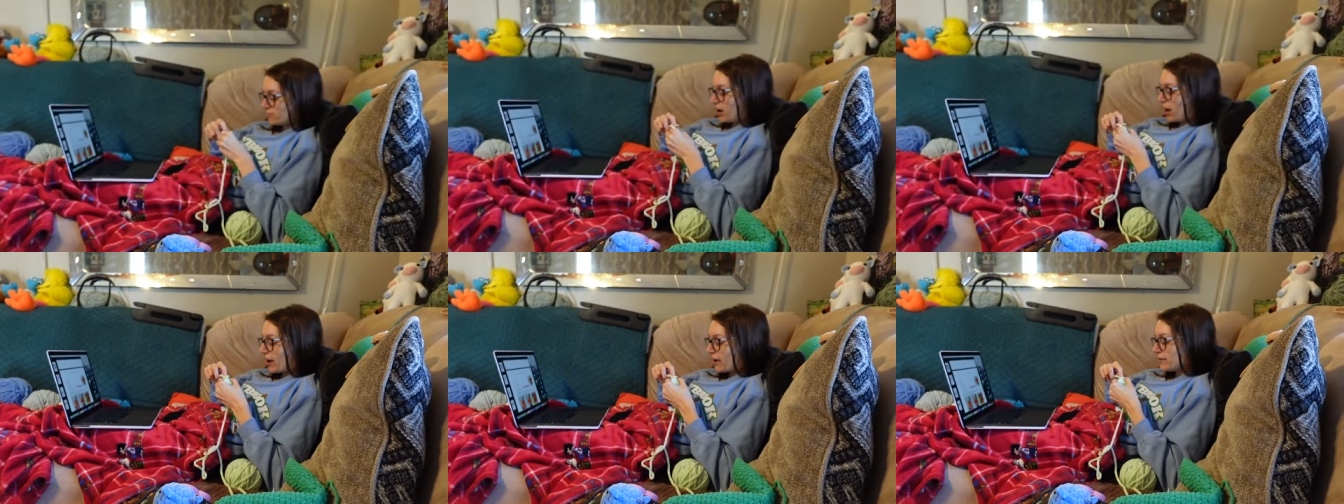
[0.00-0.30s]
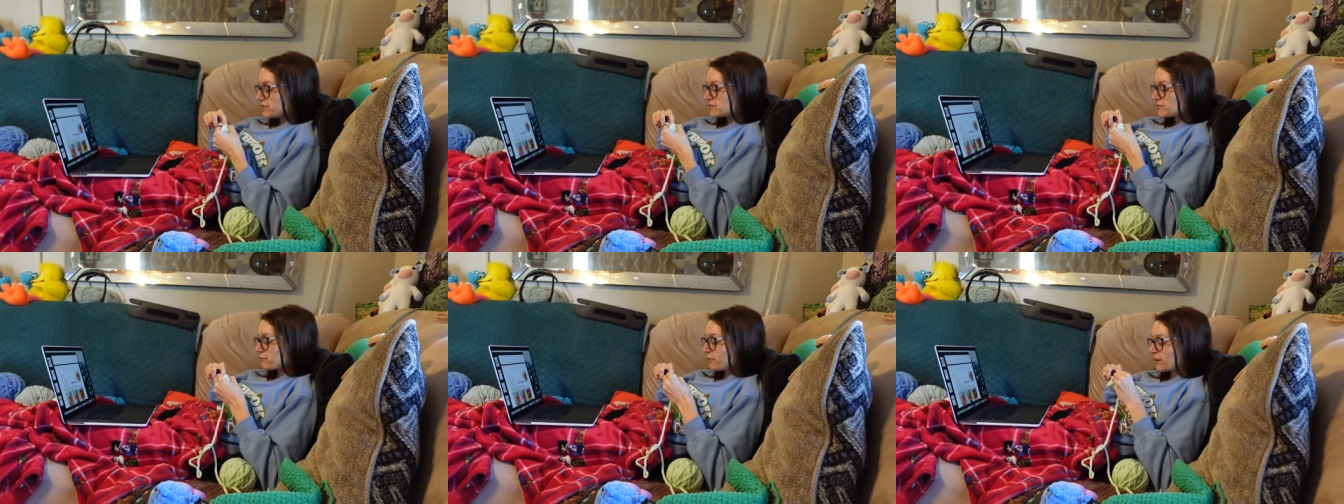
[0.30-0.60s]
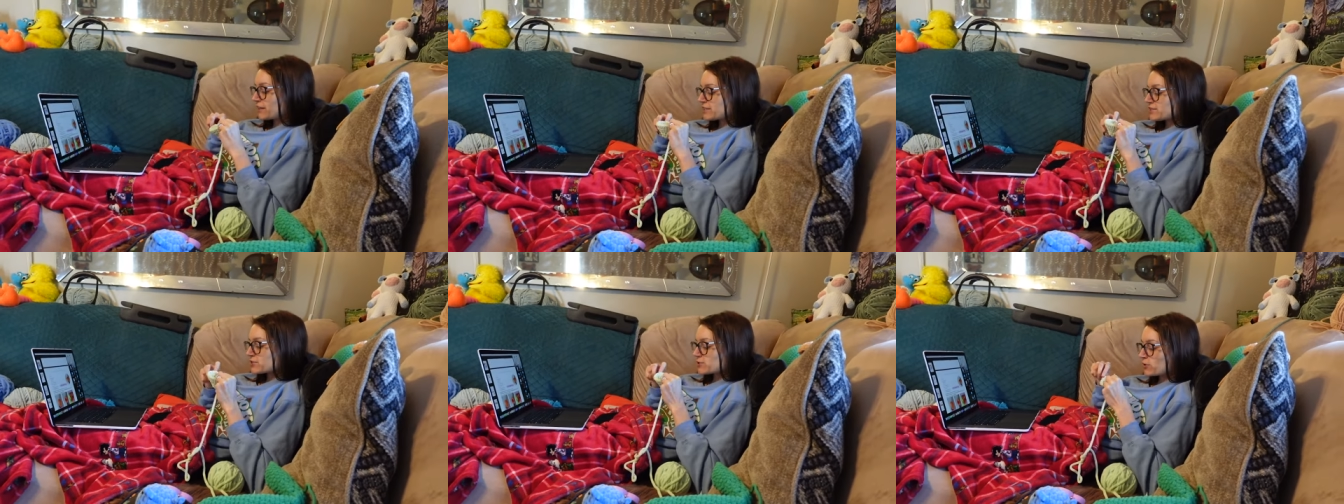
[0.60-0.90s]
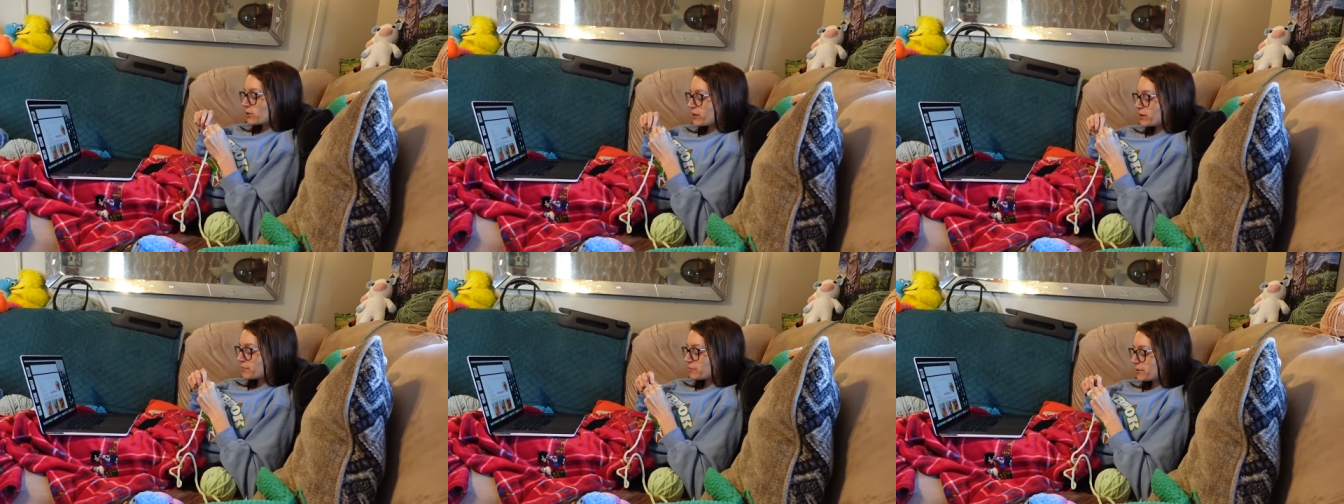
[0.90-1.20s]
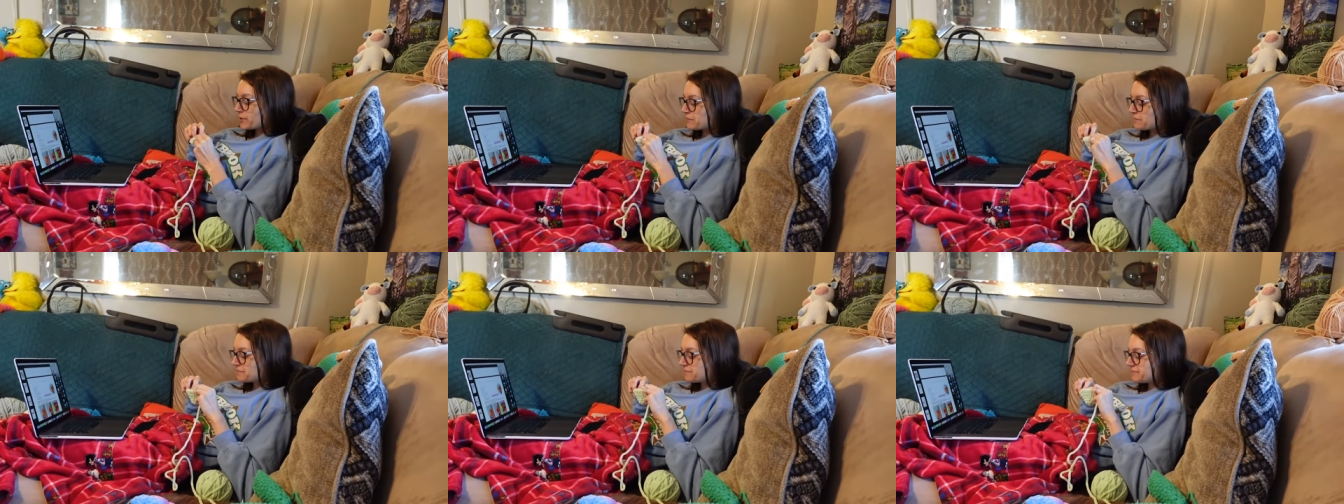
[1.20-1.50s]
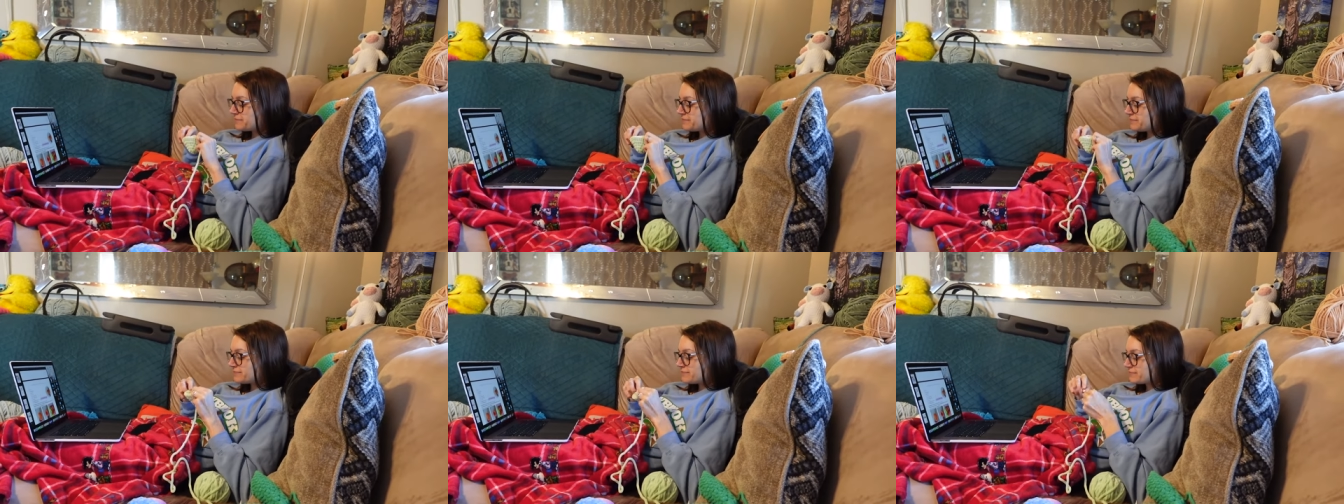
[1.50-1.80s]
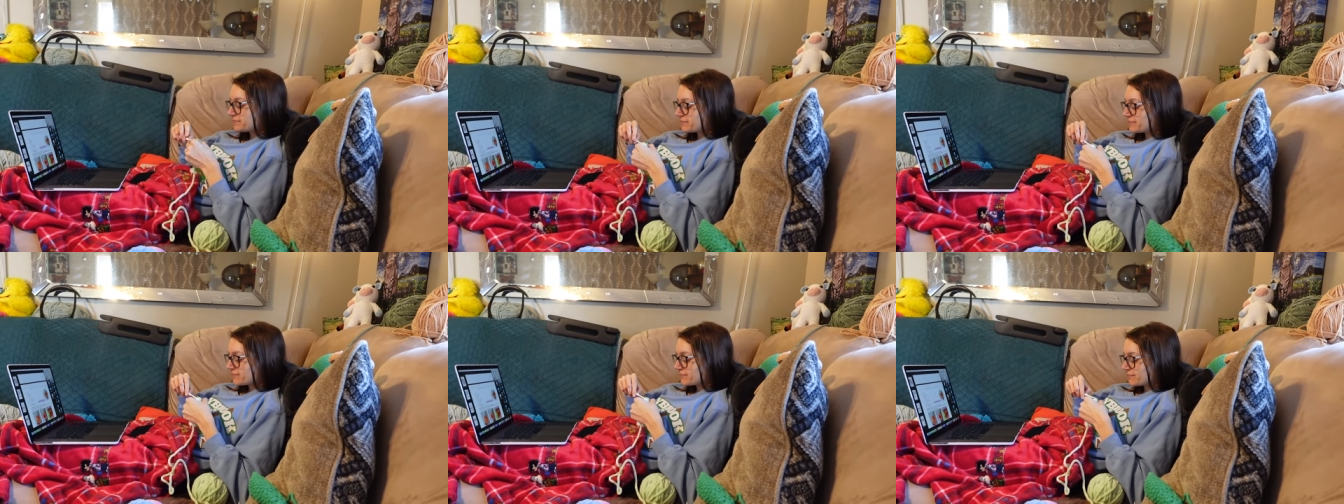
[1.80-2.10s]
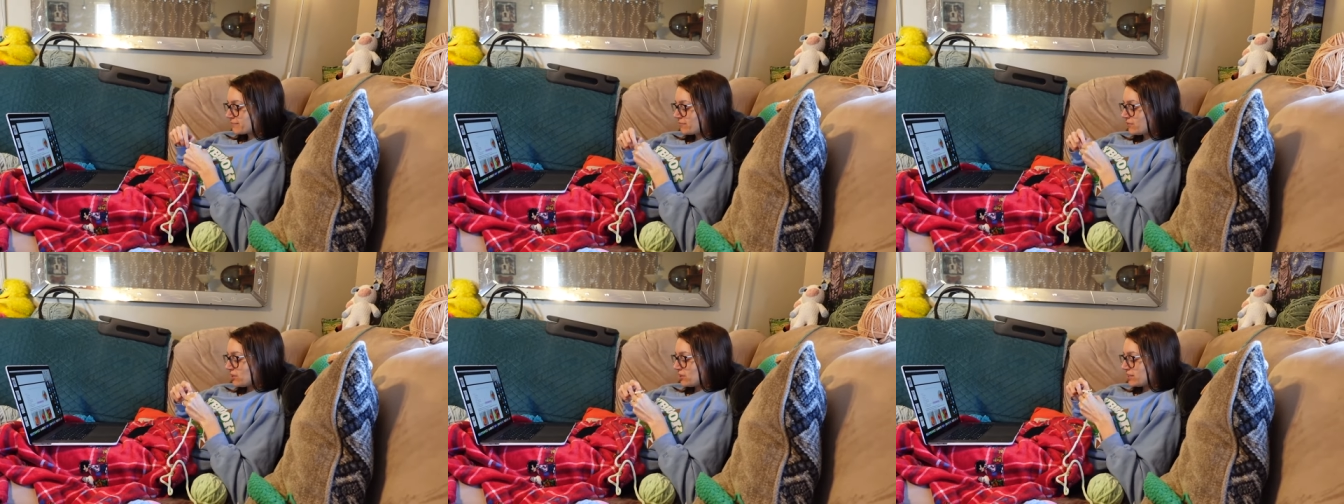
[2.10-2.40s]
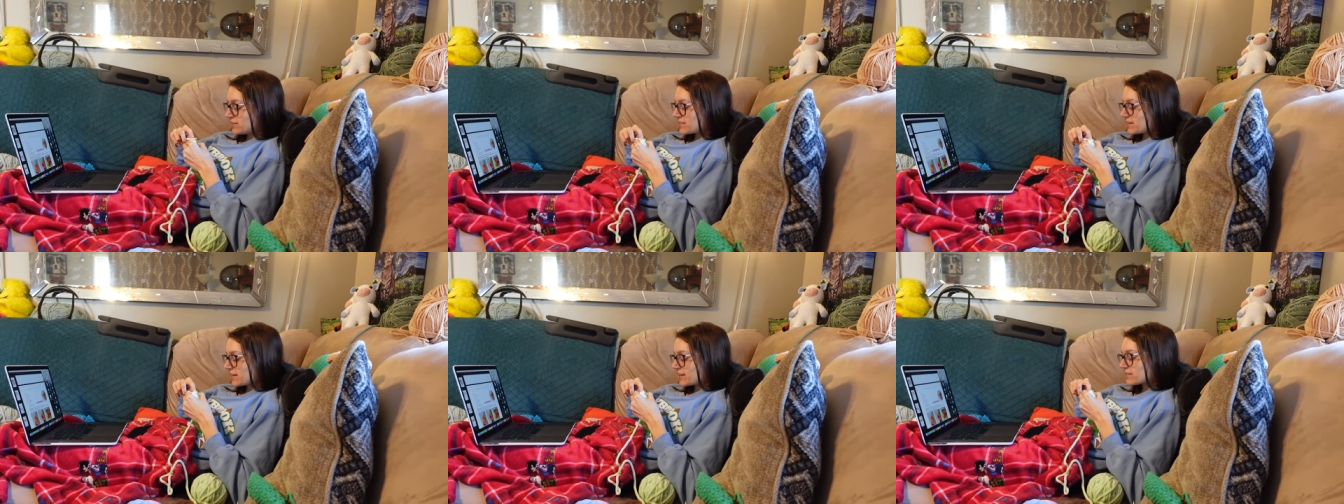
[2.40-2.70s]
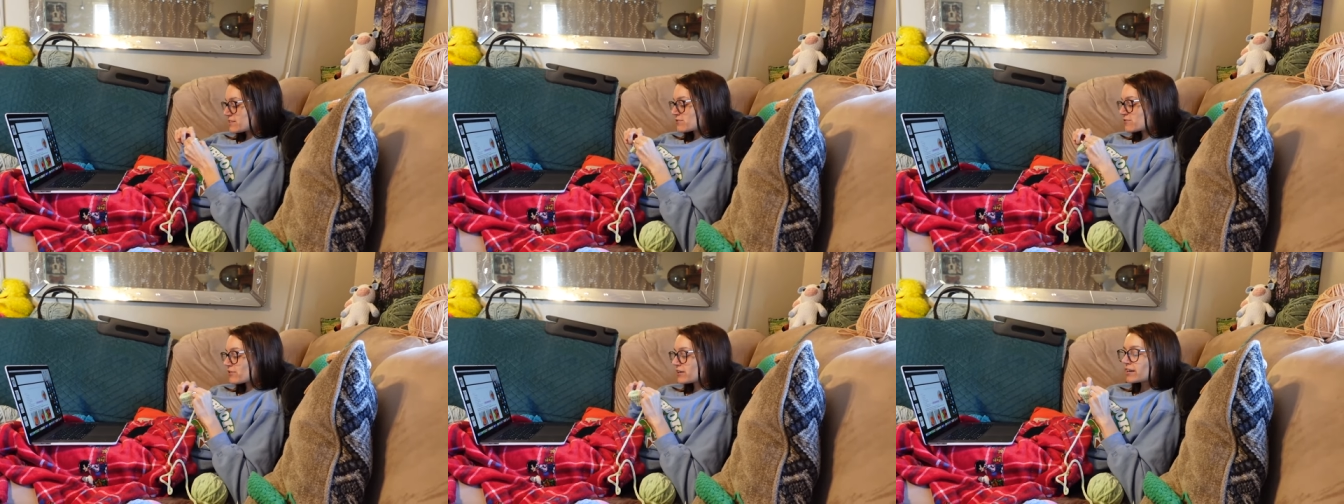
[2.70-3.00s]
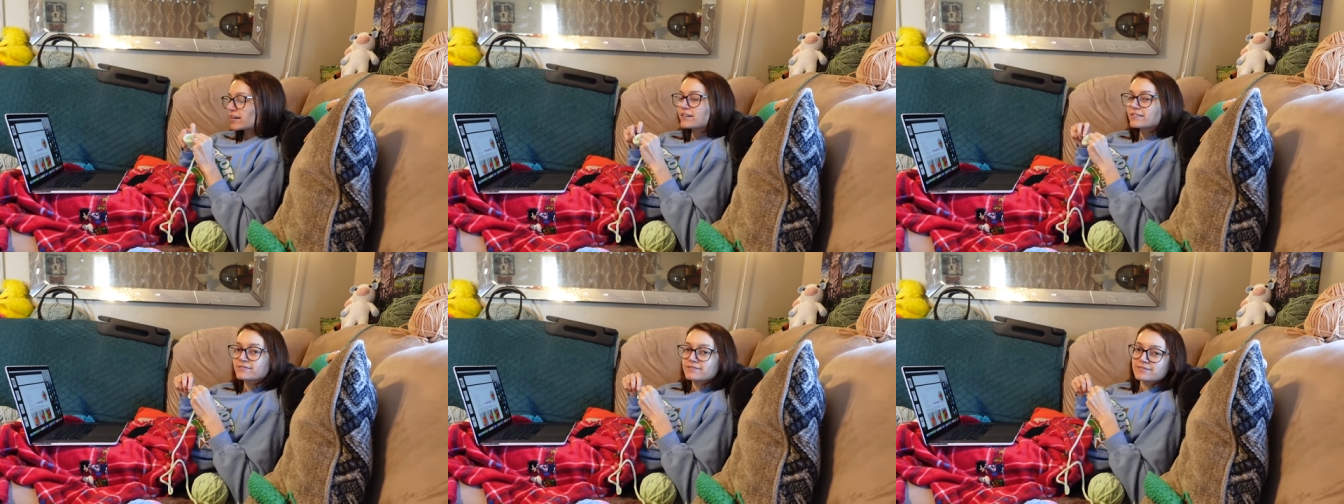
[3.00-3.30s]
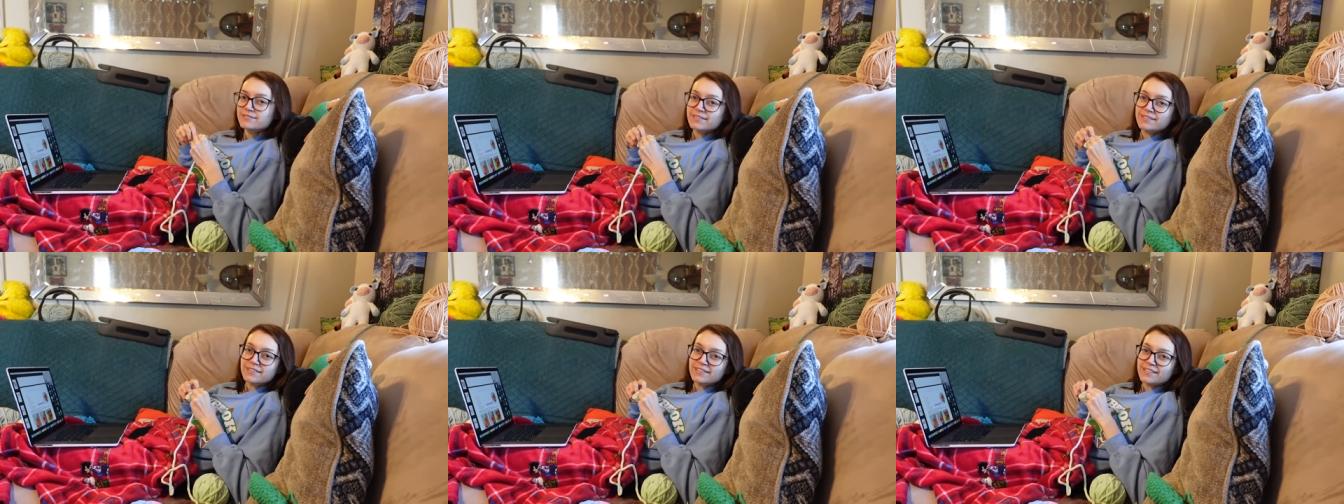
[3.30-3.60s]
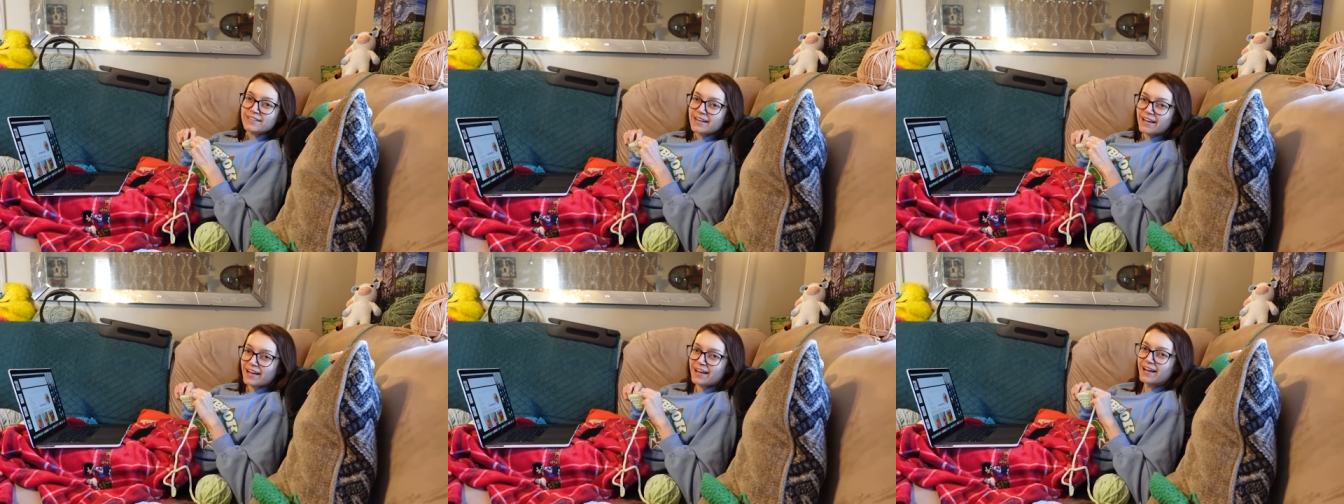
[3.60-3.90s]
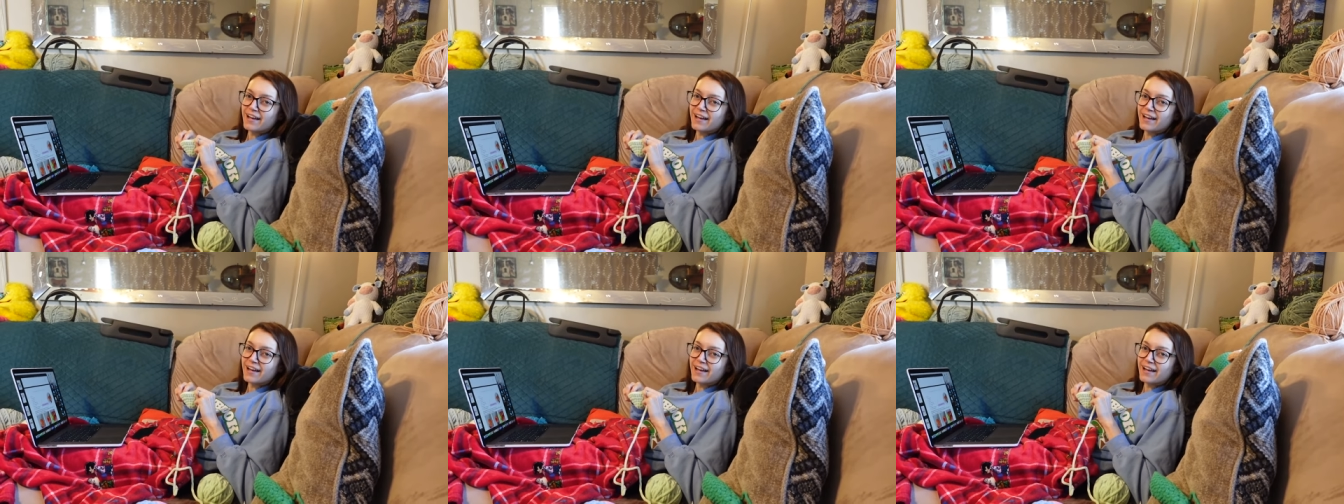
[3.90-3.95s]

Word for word: Well, it was a funny story, but okay. We don't need to get into it right now. No.